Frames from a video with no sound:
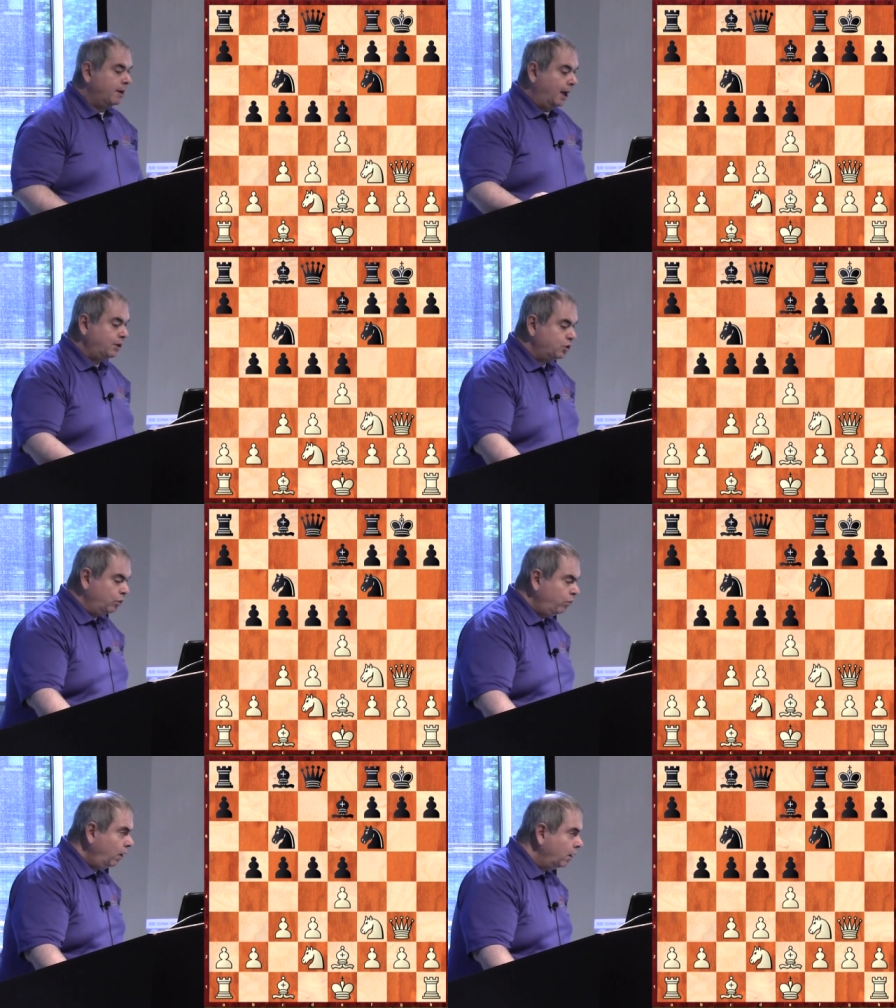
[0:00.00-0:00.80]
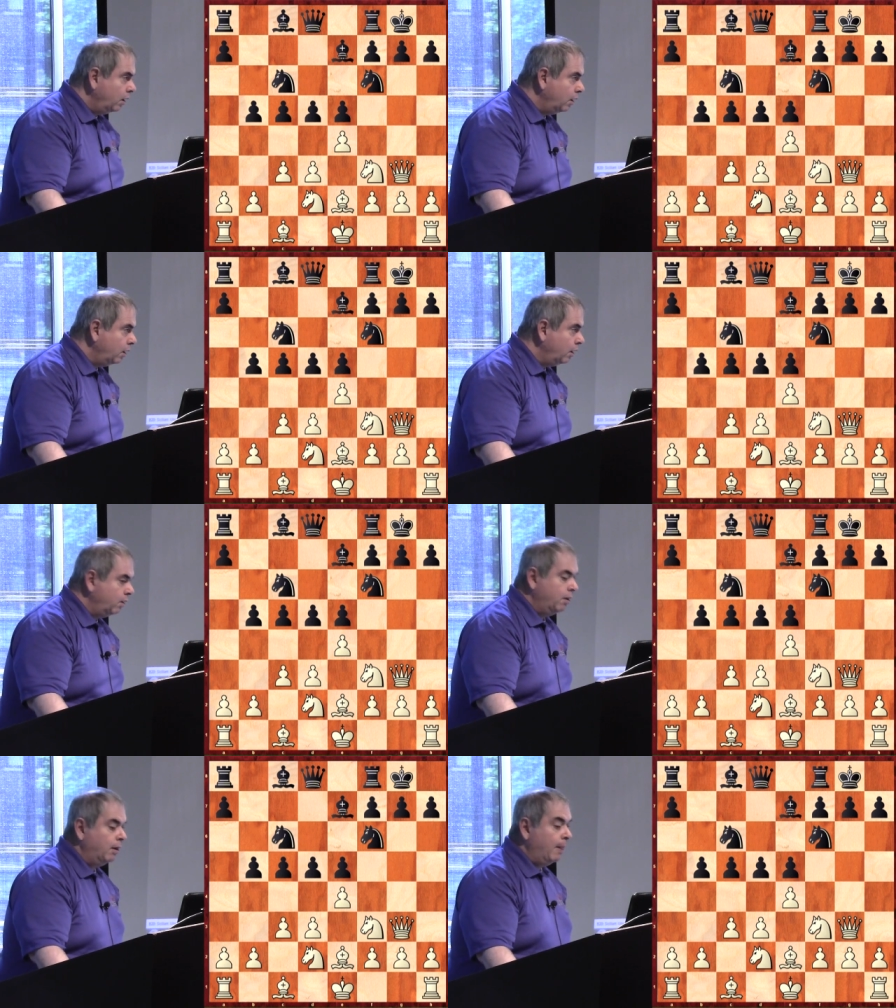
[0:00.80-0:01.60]
Knight 2?
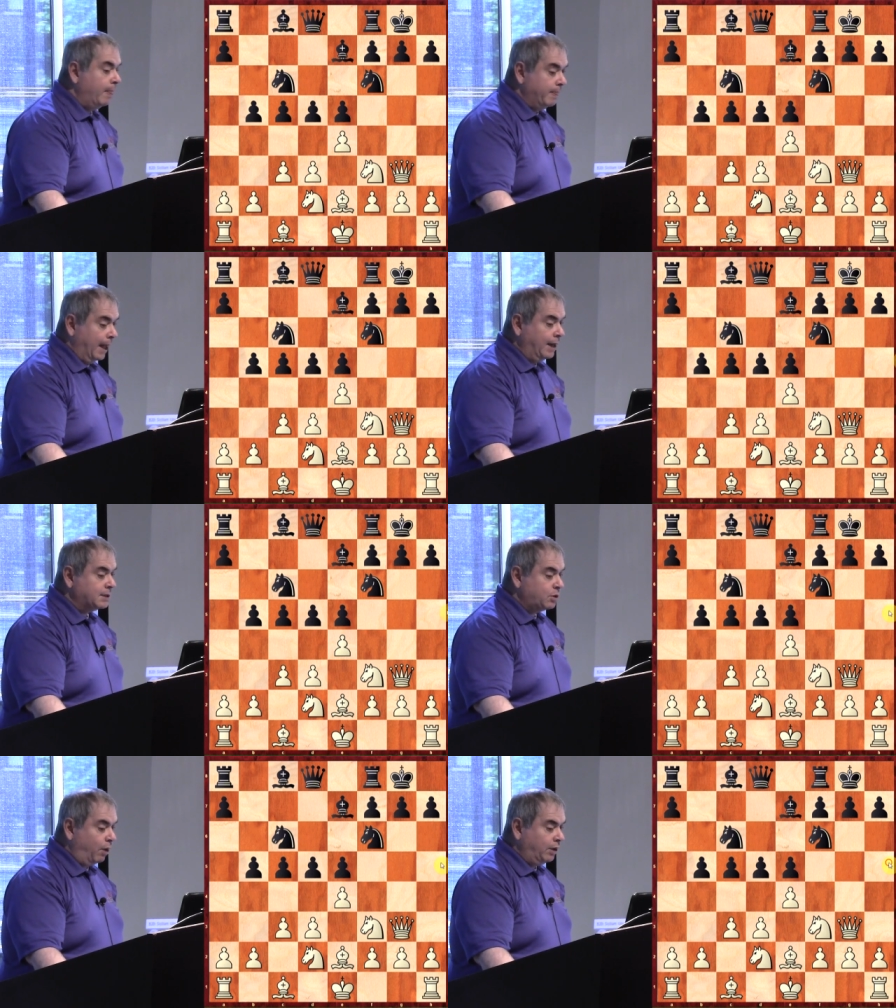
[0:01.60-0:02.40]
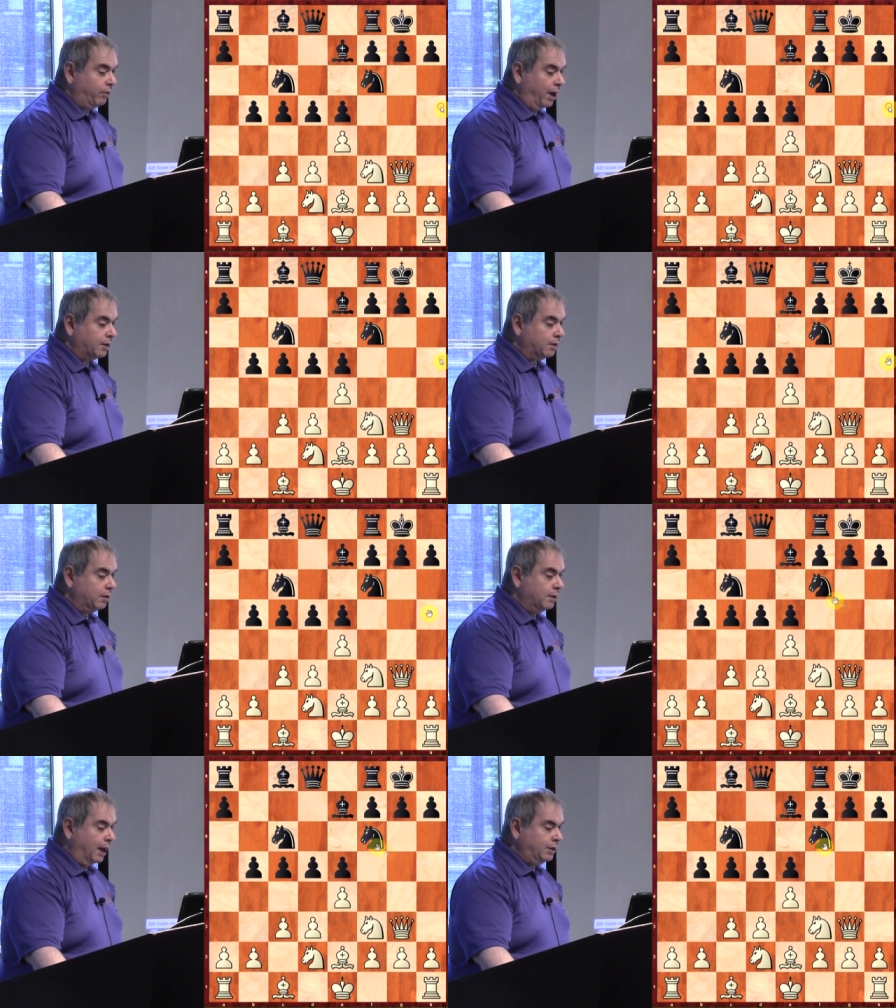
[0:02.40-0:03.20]
That is quite
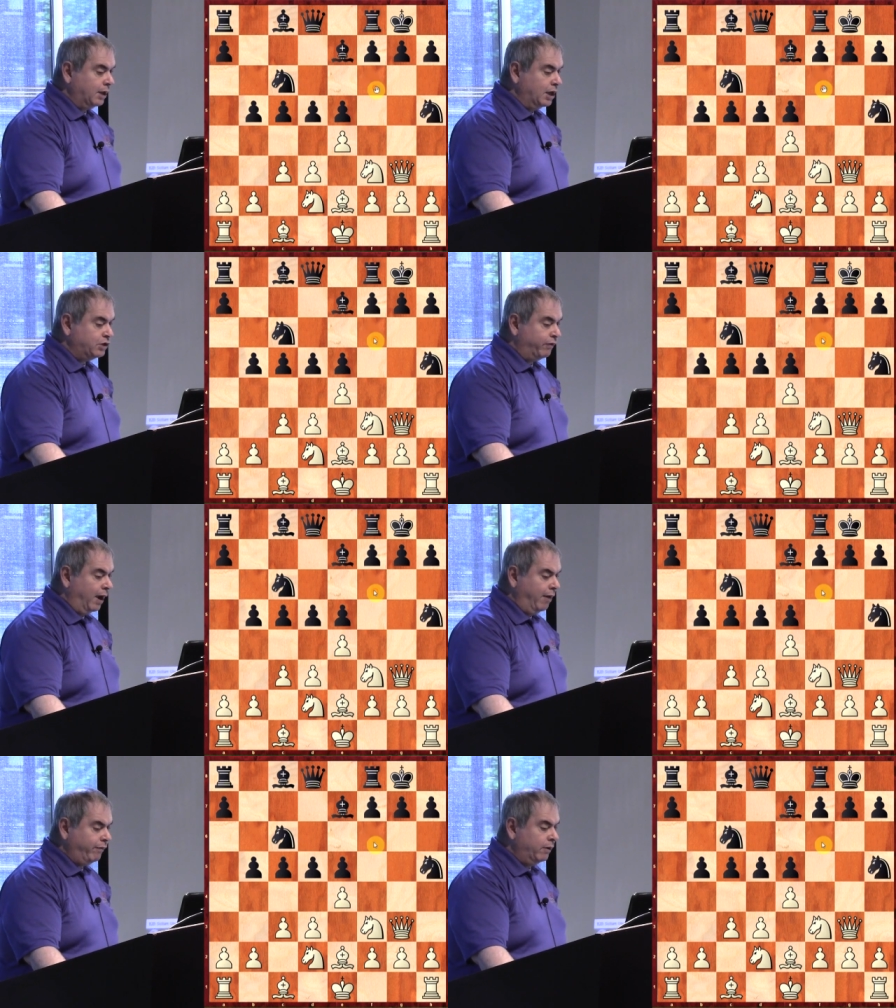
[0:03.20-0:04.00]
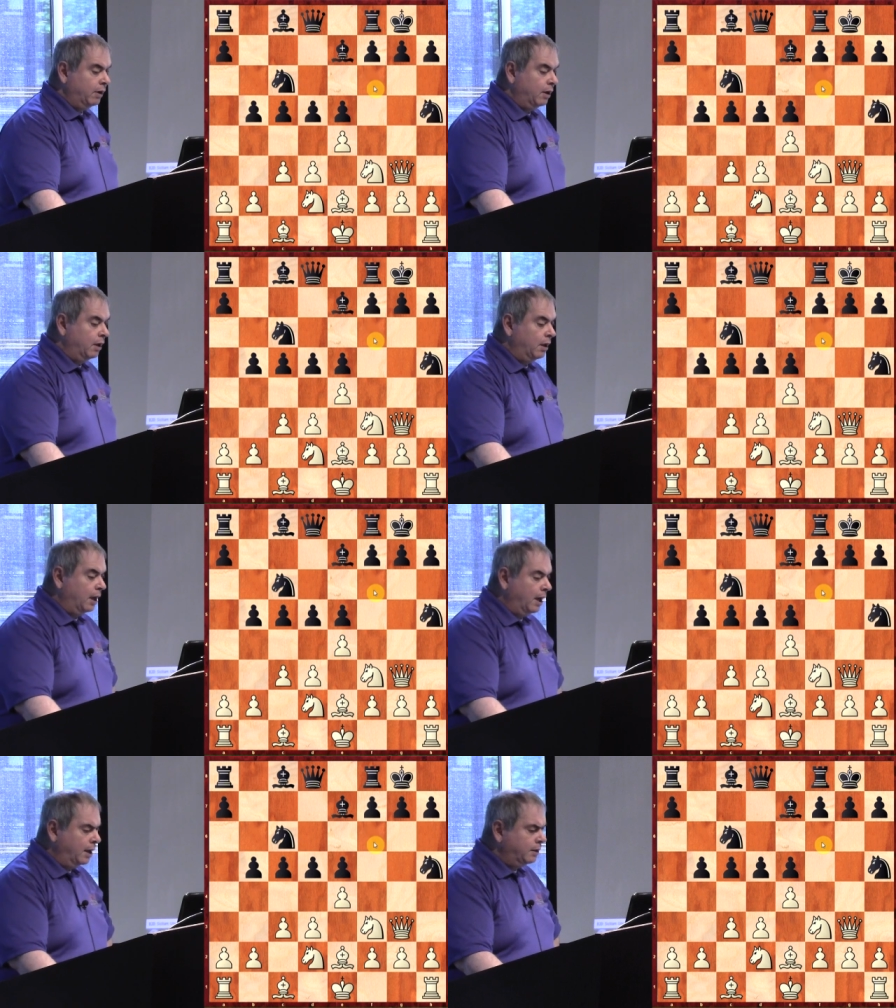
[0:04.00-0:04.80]
right. Knight to h5.
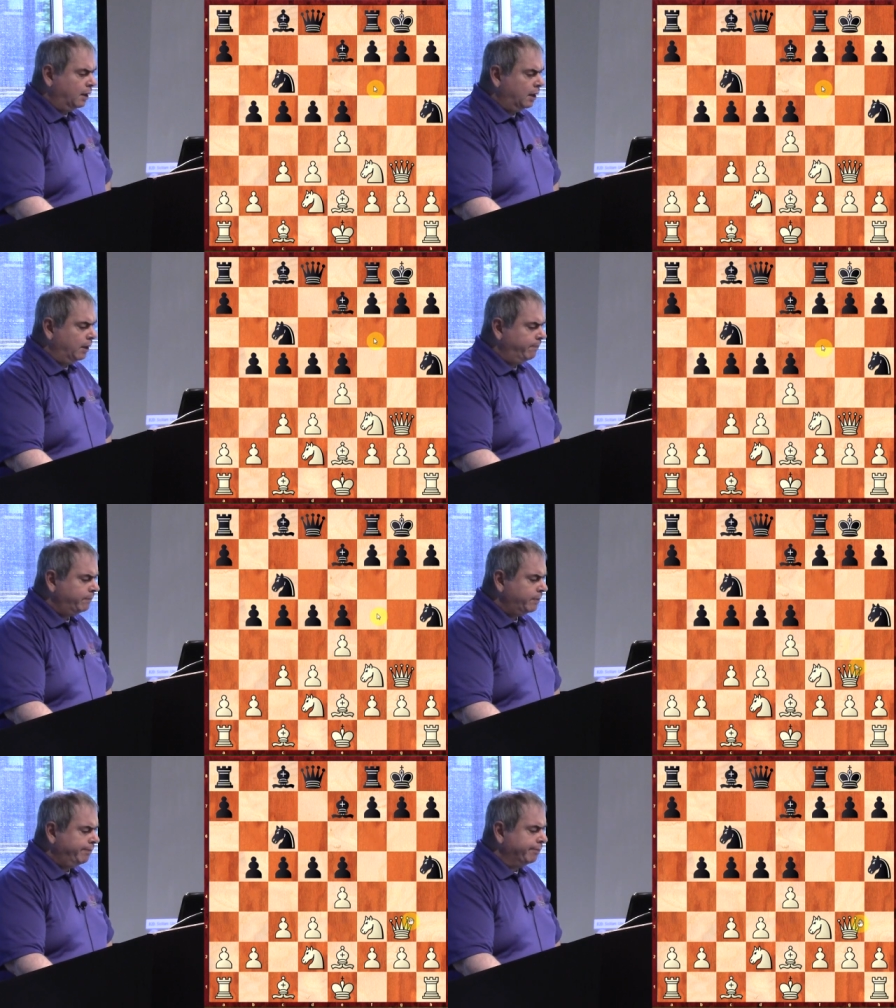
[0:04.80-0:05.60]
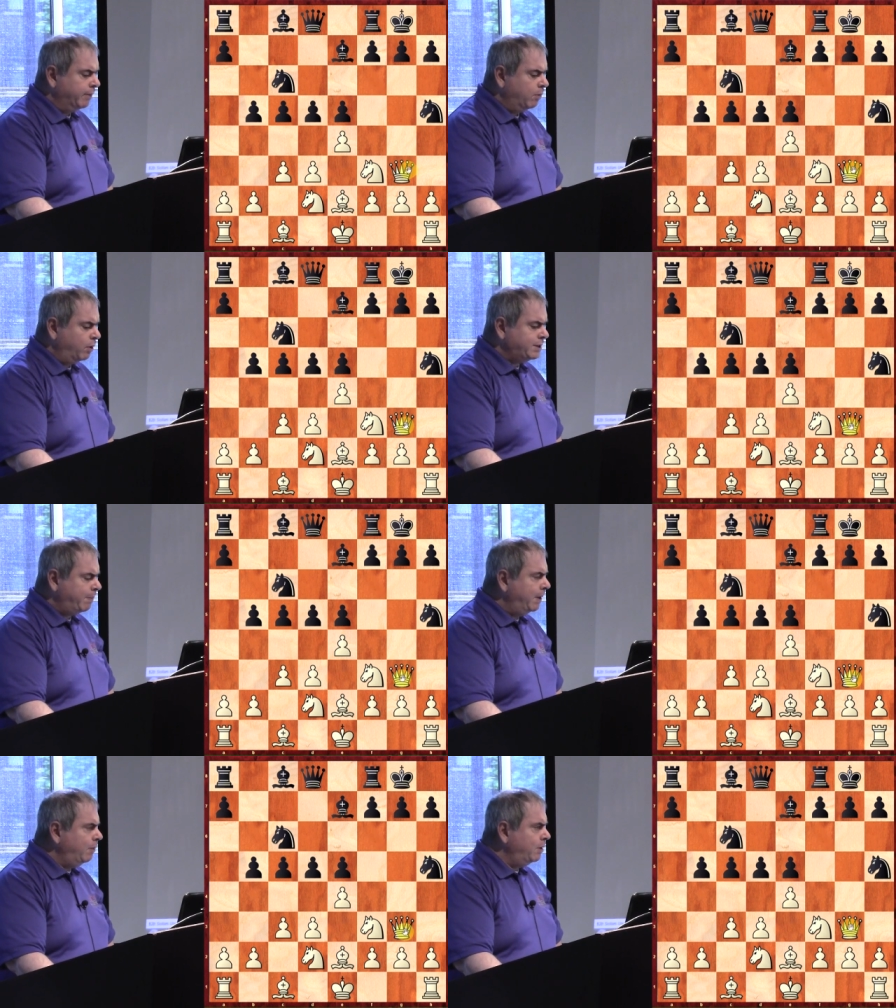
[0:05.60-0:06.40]
And uh, hmm, what's
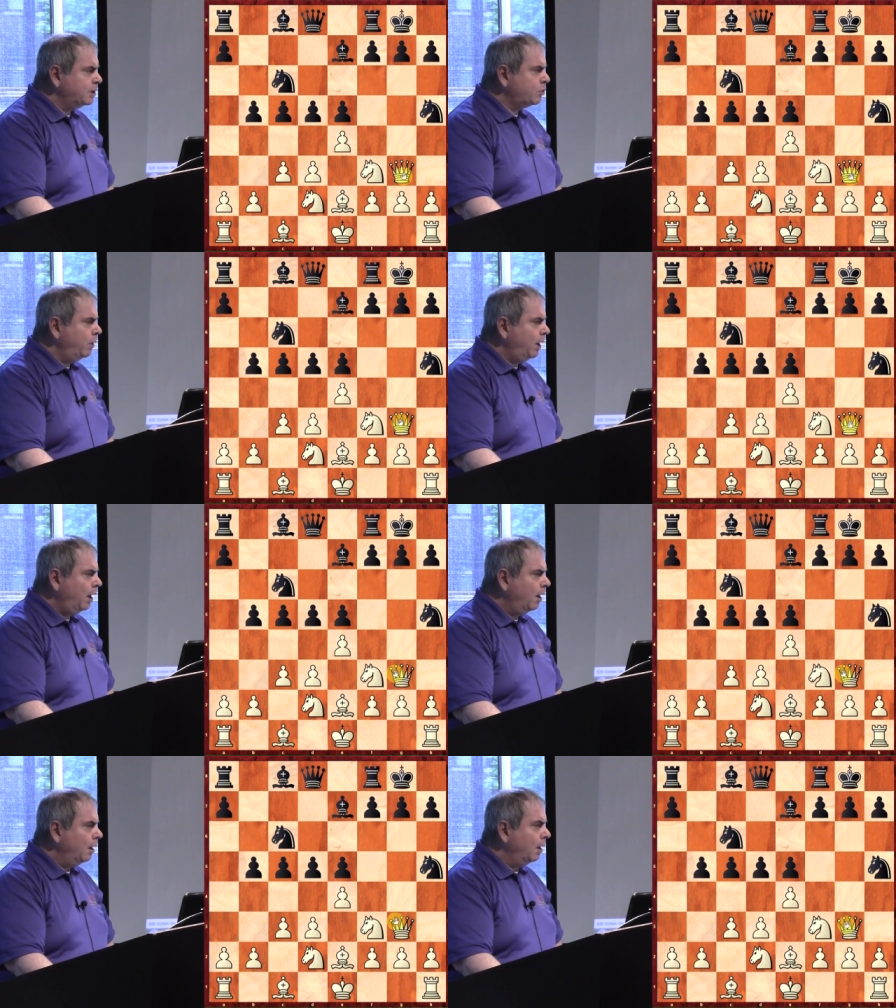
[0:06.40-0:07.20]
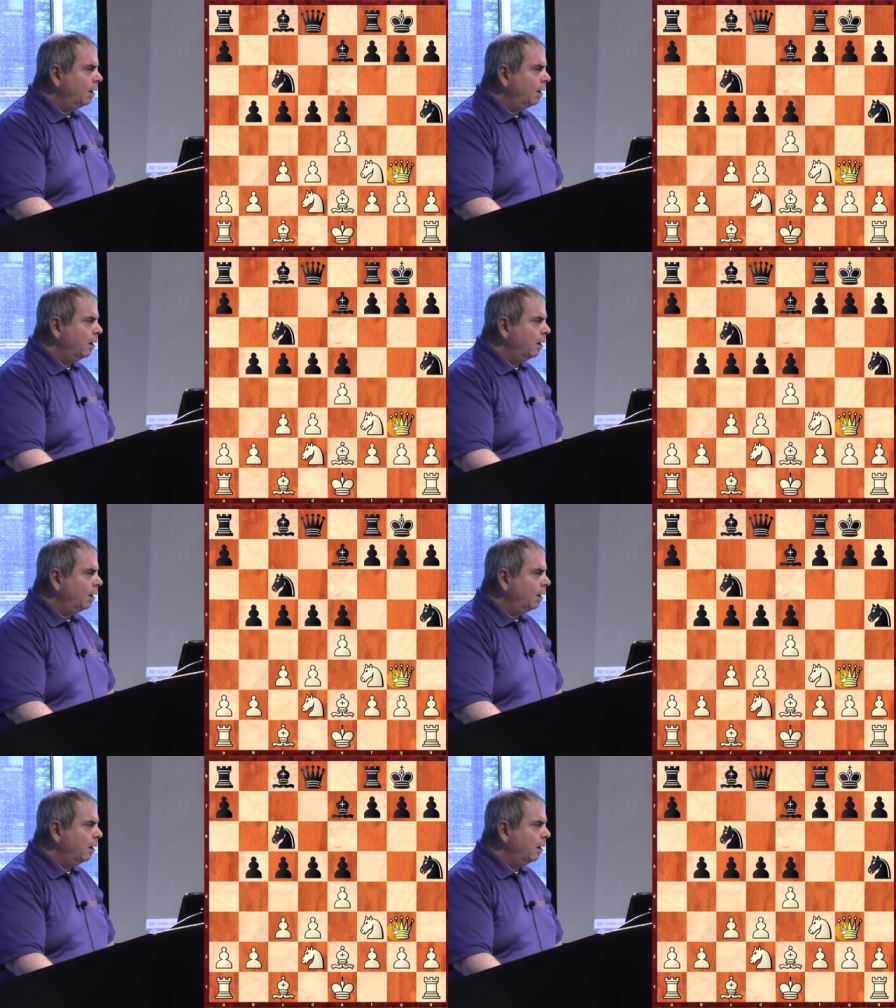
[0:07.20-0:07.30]
happening with his queen?